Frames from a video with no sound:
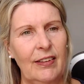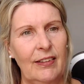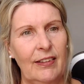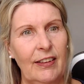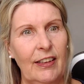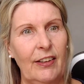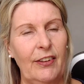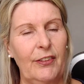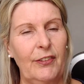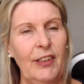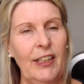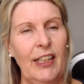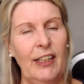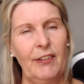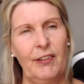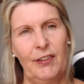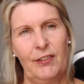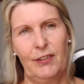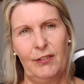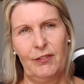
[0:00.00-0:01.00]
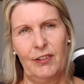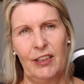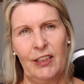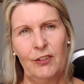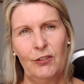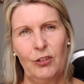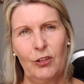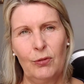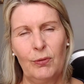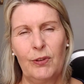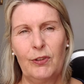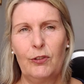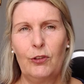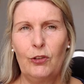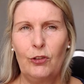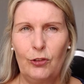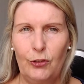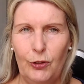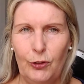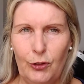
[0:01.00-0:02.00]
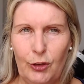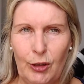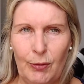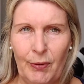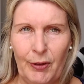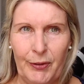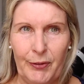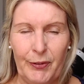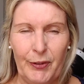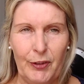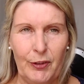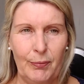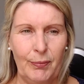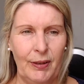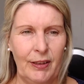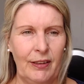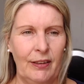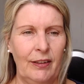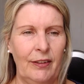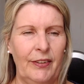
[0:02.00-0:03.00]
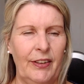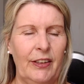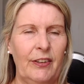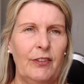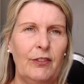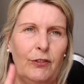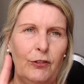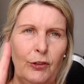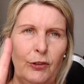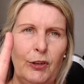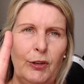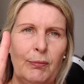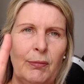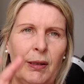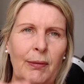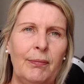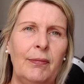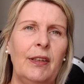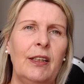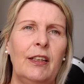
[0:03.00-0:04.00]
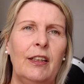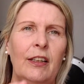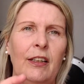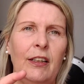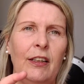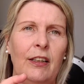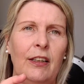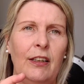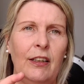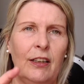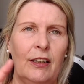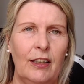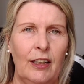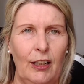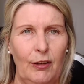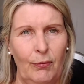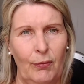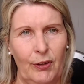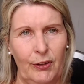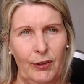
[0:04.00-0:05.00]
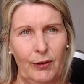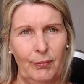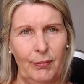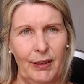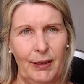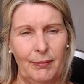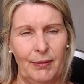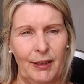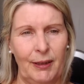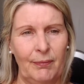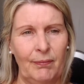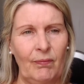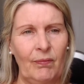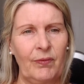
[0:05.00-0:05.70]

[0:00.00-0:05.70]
The 3 areas of danger, just as you come out of hospital, there's 2 in mum and 1 on baby.